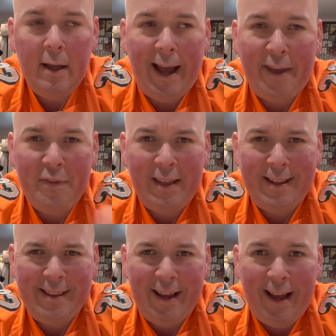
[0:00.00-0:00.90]

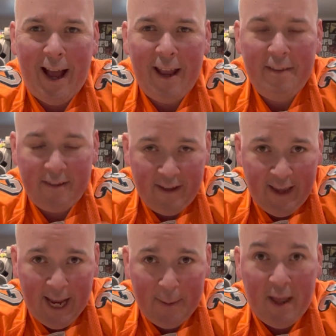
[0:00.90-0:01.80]
the
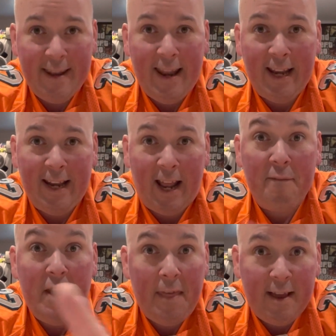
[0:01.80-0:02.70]
game 99
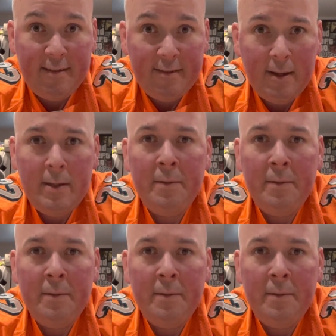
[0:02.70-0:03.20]
Vidas,